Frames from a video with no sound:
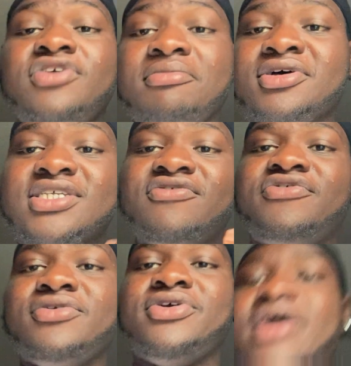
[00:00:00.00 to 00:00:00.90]
females can
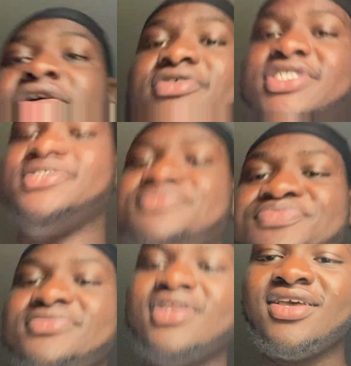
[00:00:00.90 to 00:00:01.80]
feel your energy.
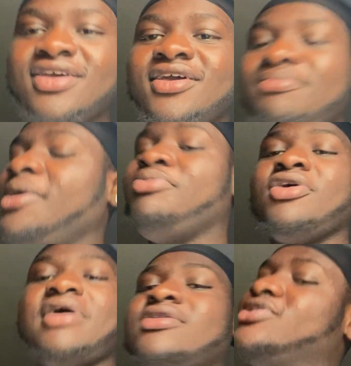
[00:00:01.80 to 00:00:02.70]
People
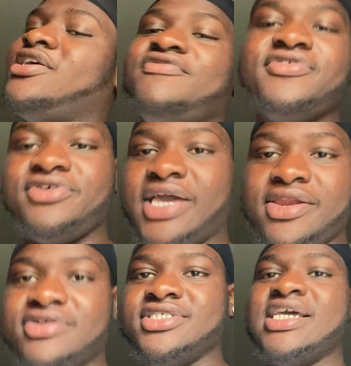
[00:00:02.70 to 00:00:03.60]
around you can feel your
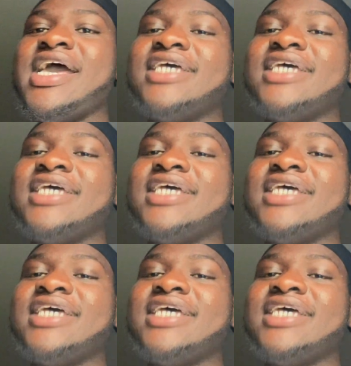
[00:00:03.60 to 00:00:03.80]
energy.